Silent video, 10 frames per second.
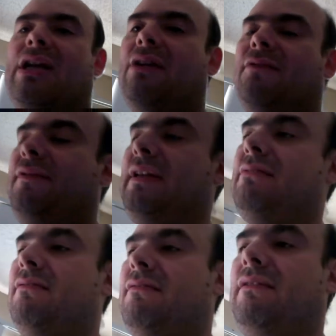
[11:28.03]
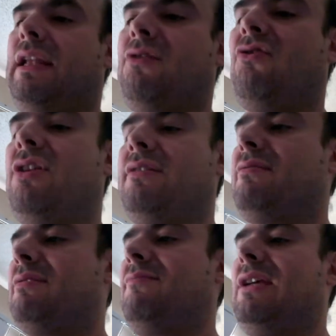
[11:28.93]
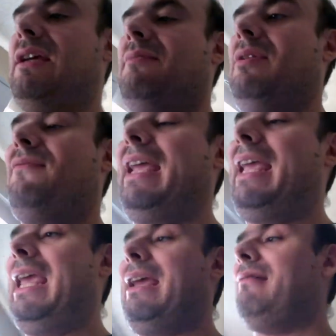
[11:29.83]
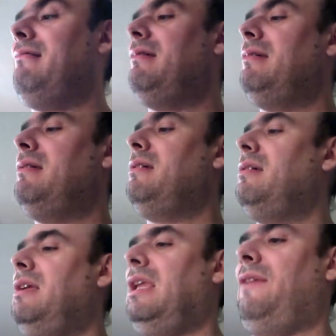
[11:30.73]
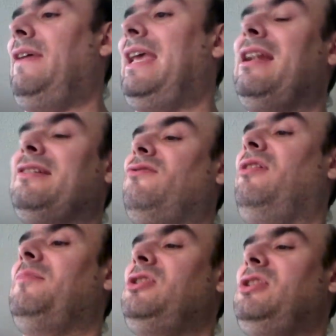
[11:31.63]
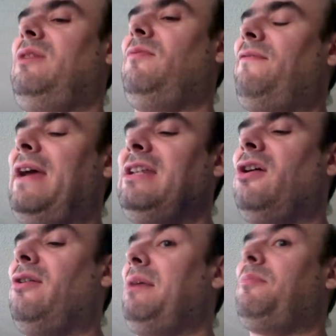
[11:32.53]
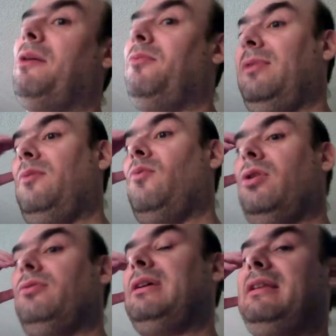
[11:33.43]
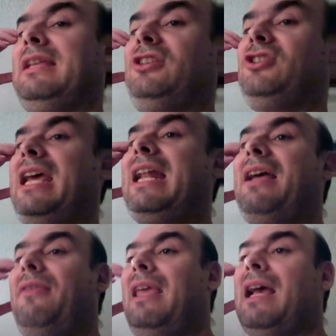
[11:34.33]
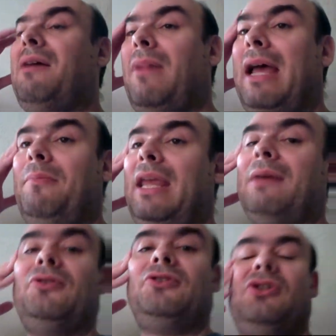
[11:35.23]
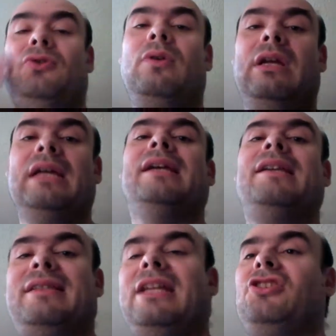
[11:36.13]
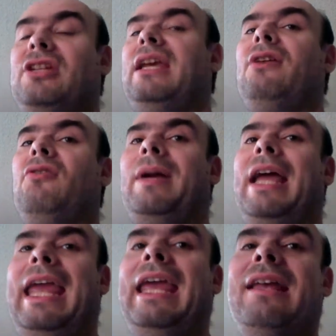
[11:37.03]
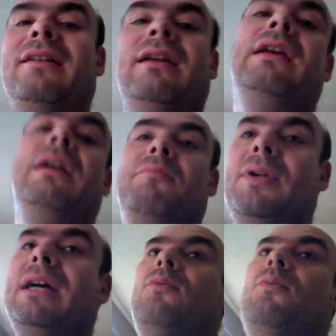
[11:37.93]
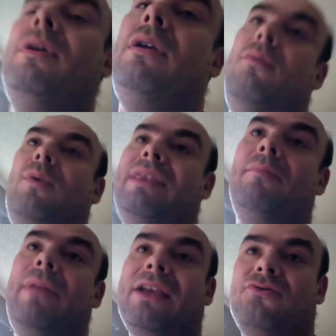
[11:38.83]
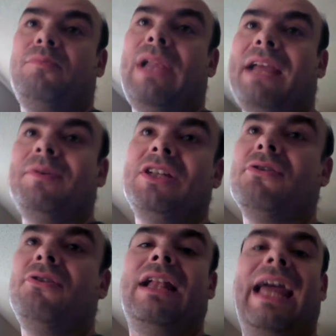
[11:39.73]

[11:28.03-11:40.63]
outfit later on sometime if I can. If I get a sewing machine. If I don't, I probably won't. The Jedi thing, I might be able to stitch it together by hand, but with the extra black material I